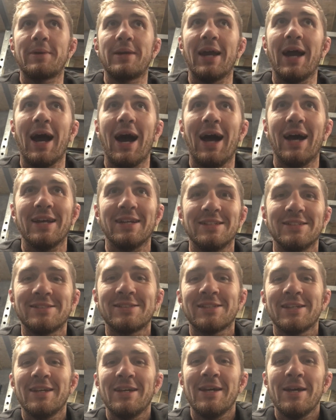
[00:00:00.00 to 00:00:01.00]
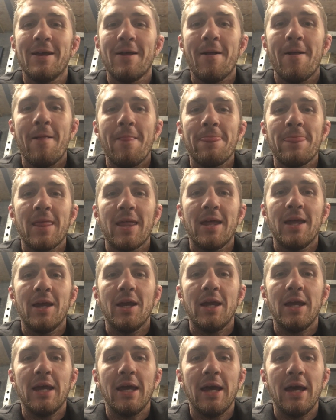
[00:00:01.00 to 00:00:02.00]
guys.
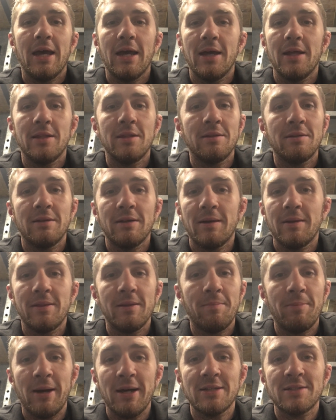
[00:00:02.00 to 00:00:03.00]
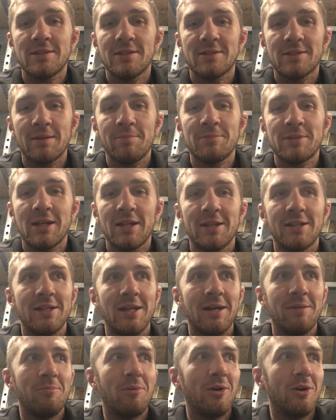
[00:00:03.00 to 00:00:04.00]
The, the bastards, I'm telling
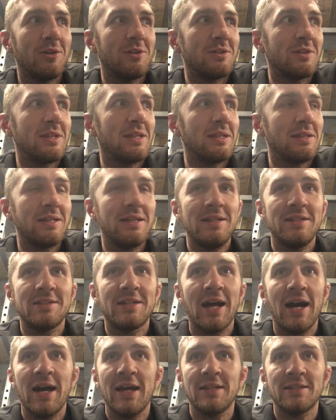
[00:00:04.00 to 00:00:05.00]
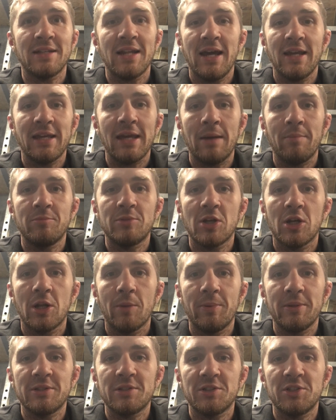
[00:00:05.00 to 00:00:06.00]
you. But th these guys, and I get them turned
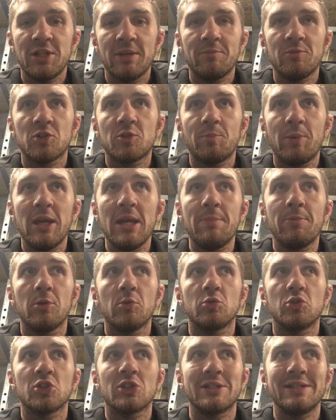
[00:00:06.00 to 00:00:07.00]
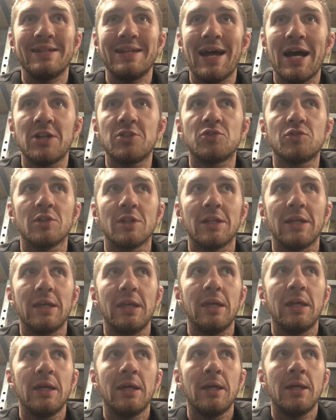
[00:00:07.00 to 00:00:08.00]
up into the gym, just people who just
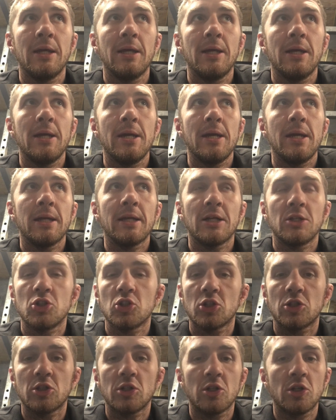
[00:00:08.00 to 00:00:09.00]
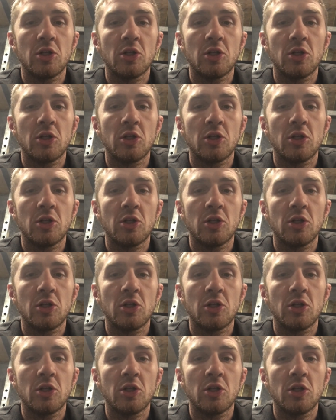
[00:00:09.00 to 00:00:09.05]
naturally can just